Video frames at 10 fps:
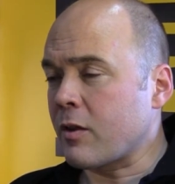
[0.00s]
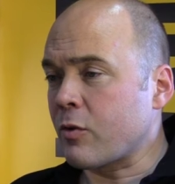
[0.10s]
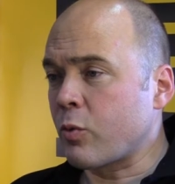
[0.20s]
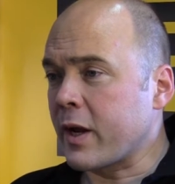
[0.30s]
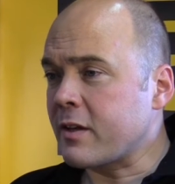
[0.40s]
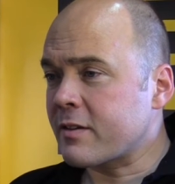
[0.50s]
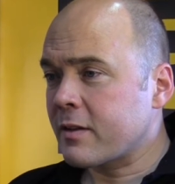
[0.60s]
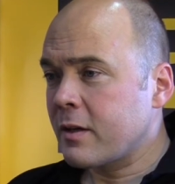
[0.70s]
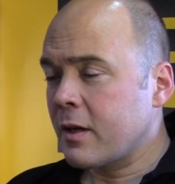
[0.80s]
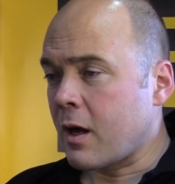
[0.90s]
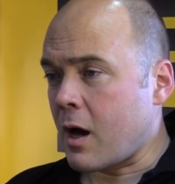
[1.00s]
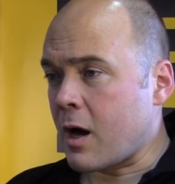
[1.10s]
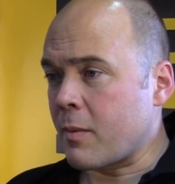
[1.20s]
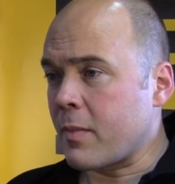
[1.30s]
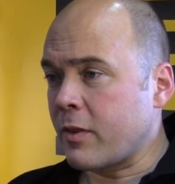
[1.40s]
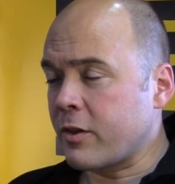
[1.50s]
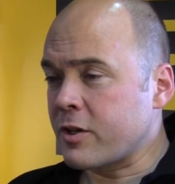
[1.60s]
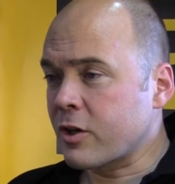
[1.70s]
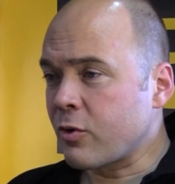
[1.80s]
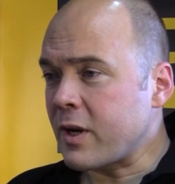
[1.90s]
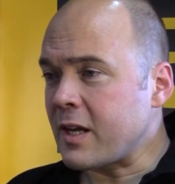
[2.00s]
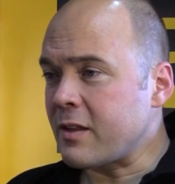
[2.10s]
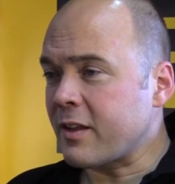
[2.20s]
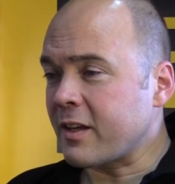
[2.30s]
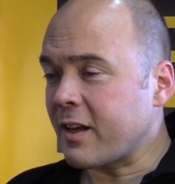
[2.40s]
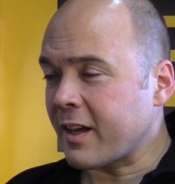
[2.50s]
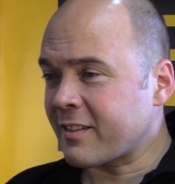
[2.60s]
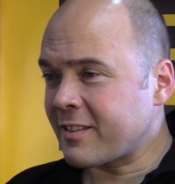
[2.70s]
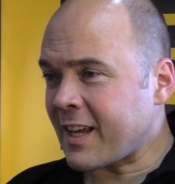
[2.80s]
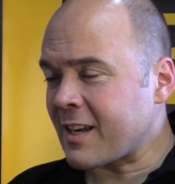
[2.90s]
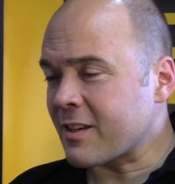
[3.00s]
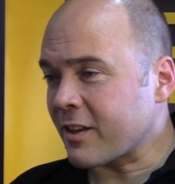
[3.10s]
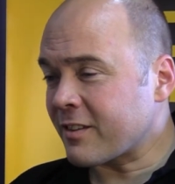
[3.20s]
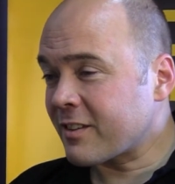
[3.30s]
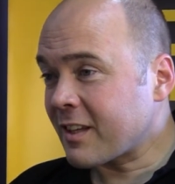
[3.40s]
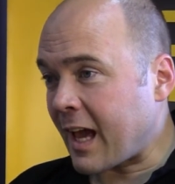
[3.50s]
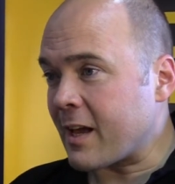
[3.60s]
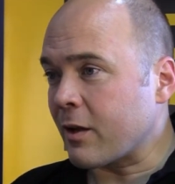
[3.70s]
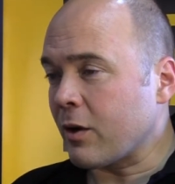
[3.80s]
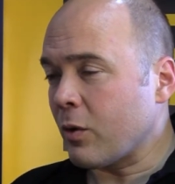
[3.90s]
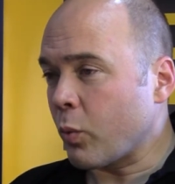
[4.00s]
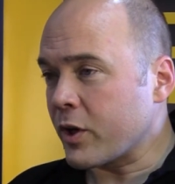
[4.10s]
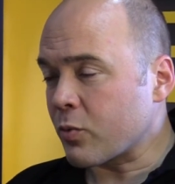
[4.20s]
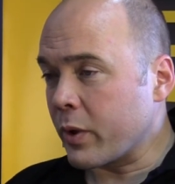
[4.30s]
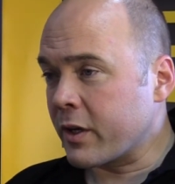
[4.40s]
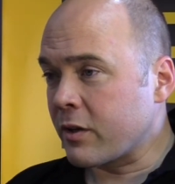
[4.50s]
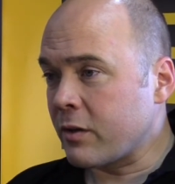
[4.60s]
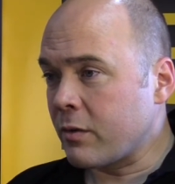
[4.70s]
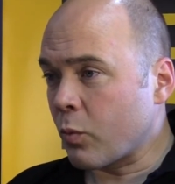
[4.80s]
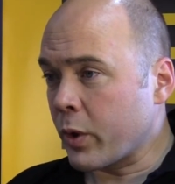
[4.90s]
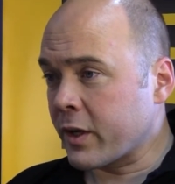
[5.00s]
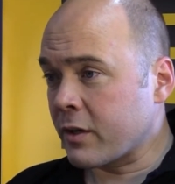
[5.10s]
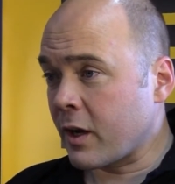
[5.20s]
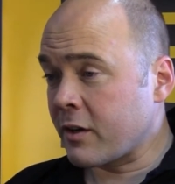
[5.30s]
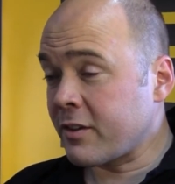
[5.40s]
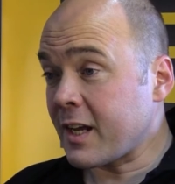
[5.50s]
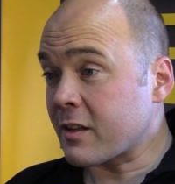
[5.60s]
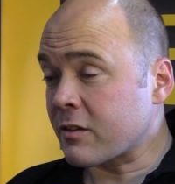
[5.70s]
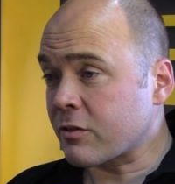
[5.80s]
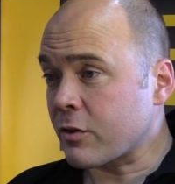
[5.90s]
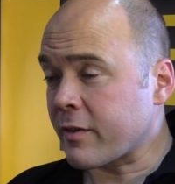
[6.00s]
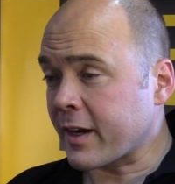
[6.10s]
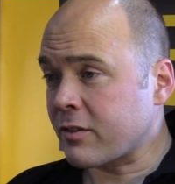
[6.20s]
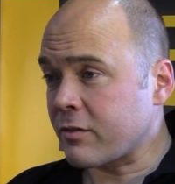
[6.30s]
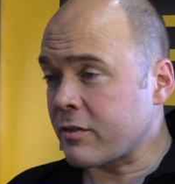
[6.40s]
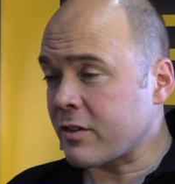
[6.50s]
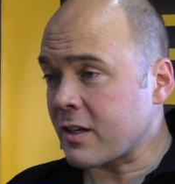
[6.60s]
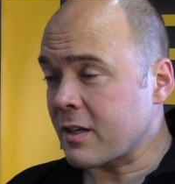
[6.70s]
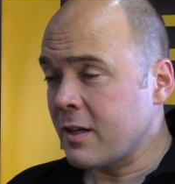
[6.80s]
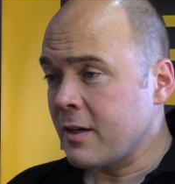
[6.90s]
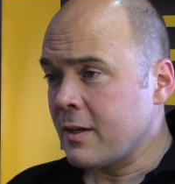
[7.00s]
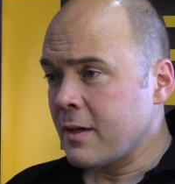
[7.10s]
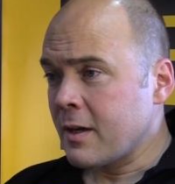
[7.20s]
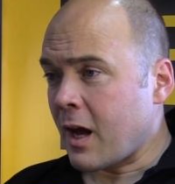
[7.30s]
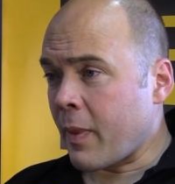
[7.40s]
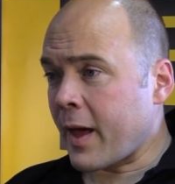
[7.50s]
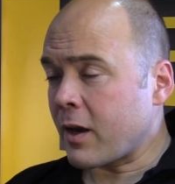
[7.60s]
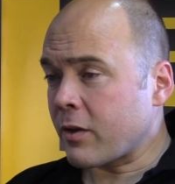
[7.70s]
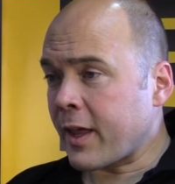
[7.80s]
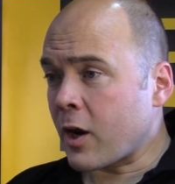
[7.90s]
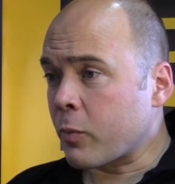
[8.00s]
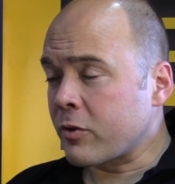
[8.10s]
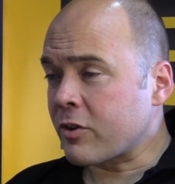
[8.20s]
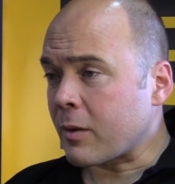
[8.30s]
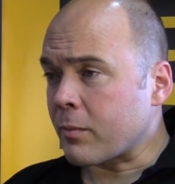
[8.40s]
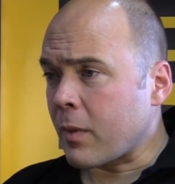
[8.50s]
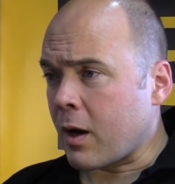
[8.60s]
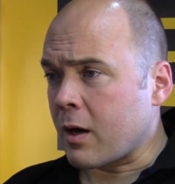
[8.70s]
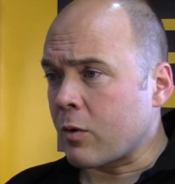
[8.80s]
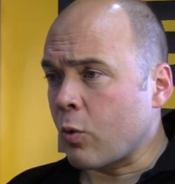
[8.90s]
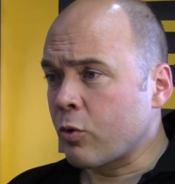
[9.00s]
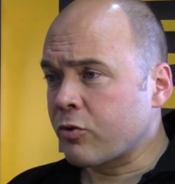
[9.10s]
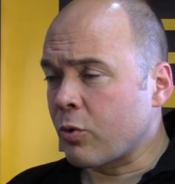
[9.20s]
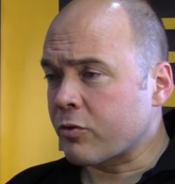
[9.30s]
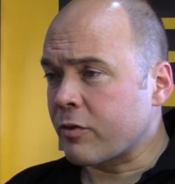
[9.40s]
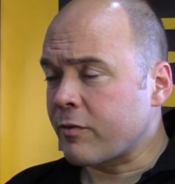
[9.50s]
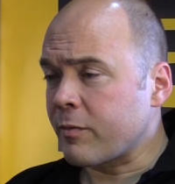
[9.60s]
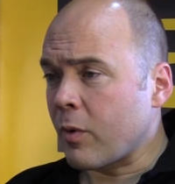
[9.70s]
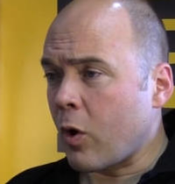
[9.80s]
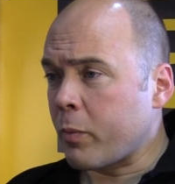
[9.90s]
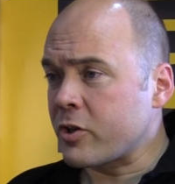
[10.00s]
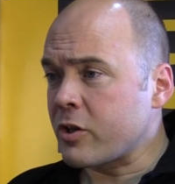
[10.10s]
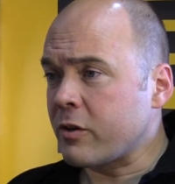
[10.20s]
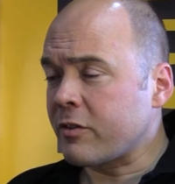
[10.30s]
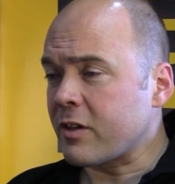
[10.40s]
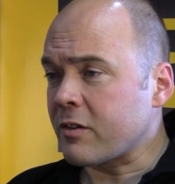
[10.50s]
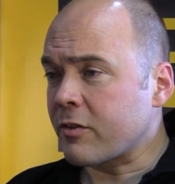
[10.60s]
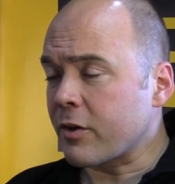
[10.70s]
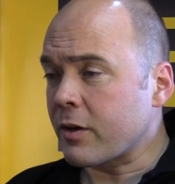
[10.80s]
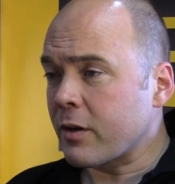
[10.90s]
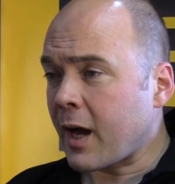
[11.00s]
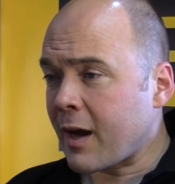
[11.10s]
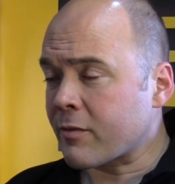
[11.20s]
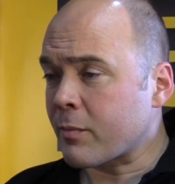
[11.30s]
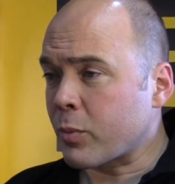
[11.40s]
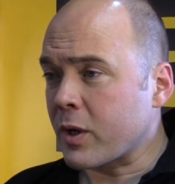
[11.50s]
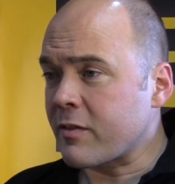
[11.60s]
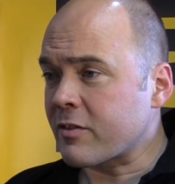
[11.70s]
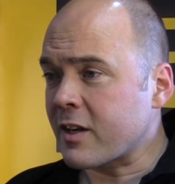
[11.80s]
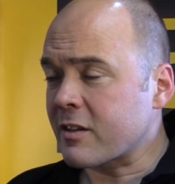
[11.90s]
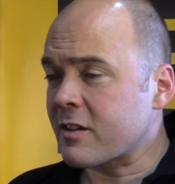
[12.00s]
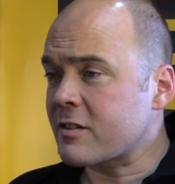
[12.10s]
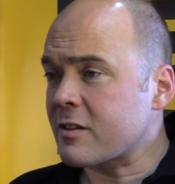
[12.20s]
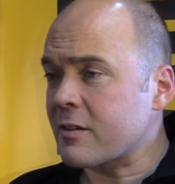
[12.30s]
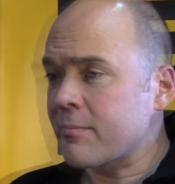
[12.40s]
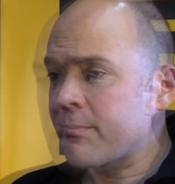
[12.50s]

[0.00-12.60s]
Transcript: the rate, the degree, the extent, the scale at which we can undertake this sort of activity. And that opens up all sorts of opportunities that haven't previously existed.